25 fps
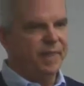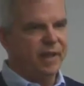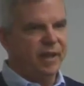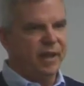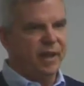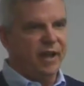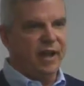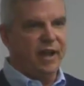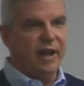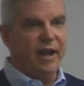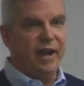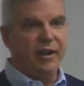
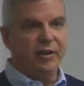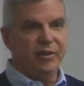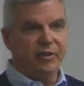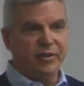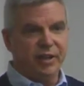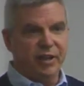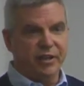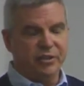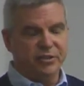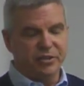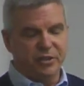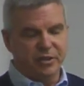A higher
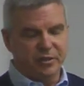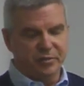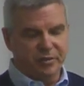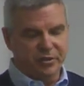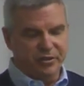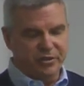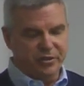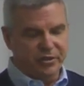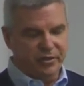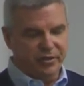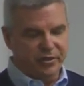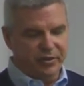density
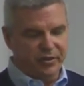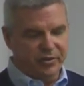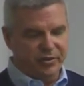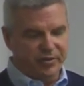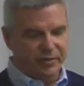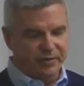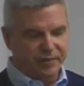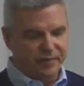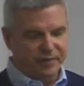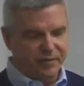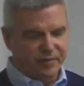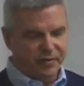material.
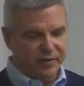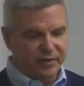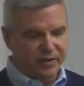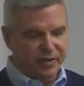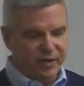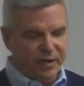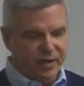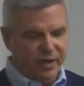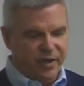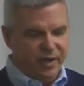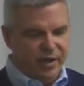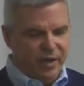
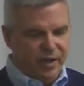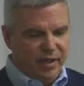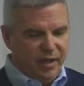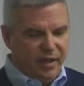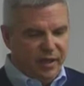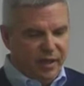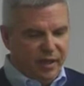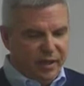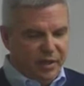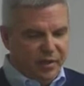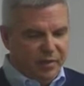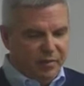
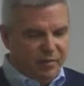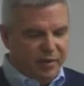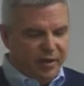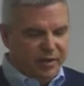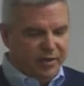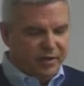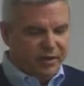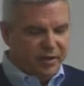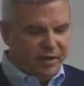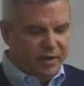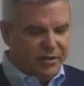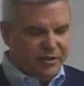
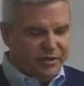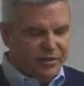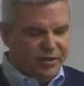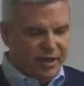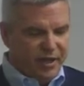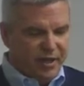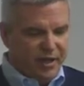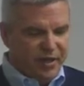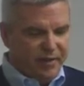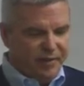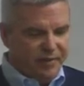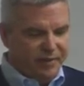But let's
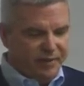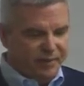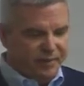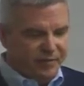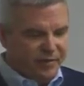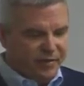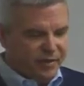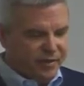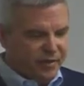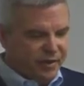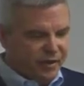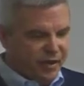say
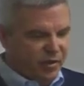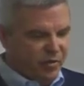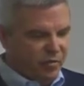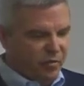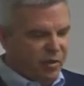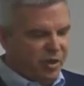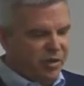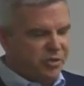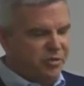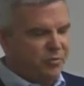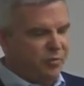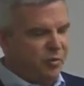it
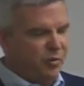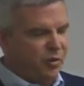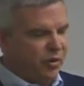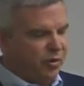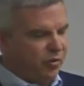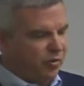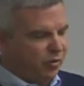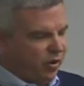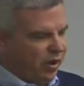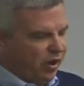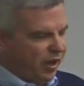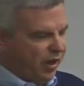was
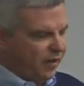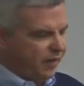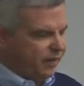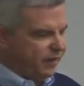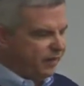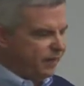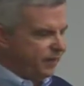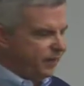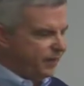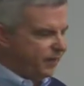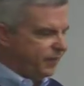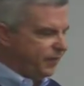0.1.
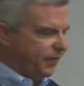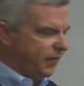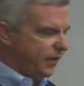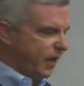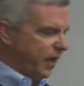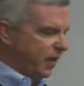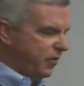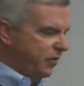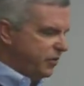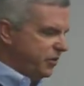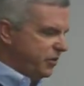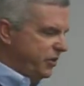
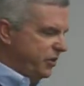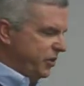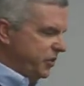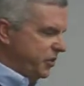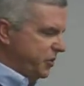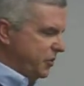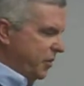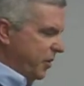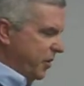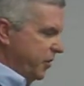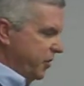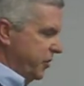That was the
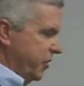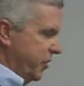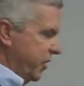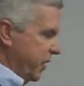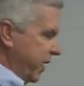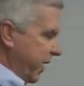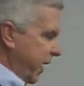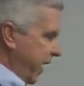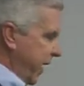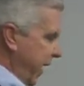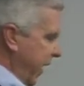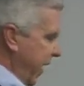exposure at
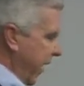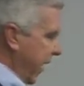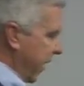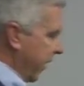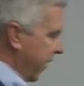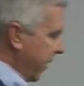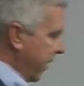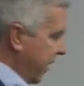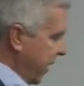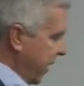the hand.